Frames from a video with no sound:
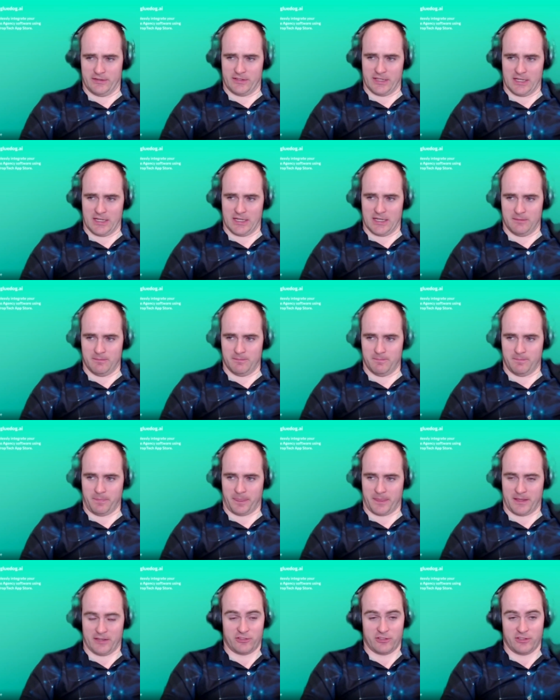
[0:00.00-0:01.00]

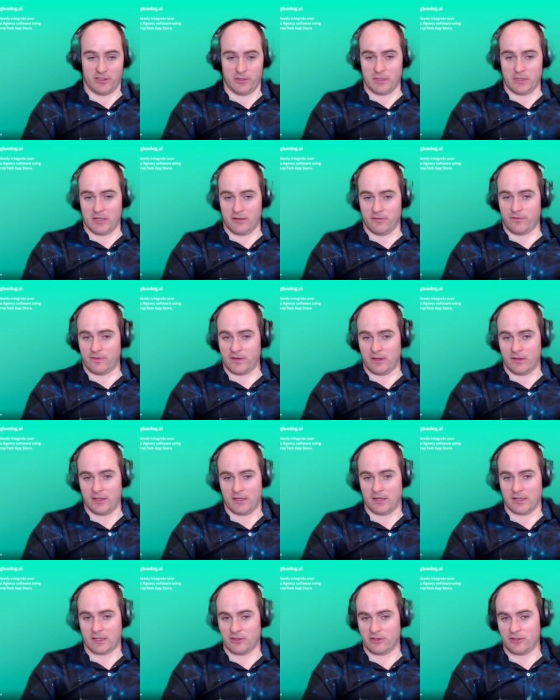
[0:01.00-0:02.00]
that's the only way I felt
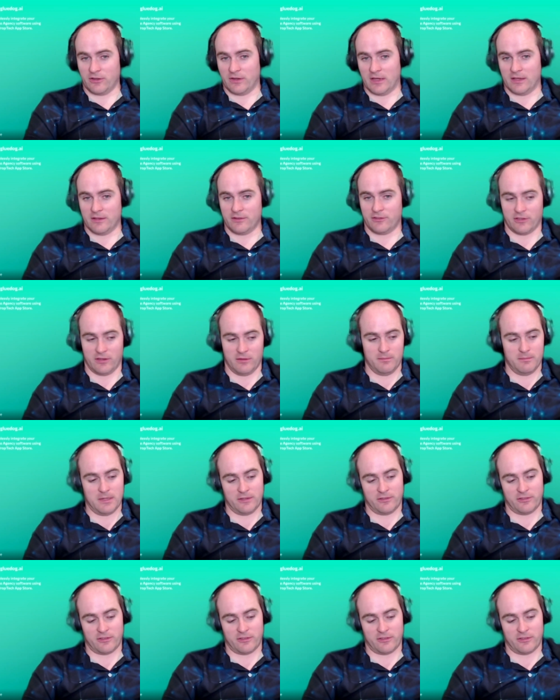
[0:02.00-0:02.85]
like I could do it. So Made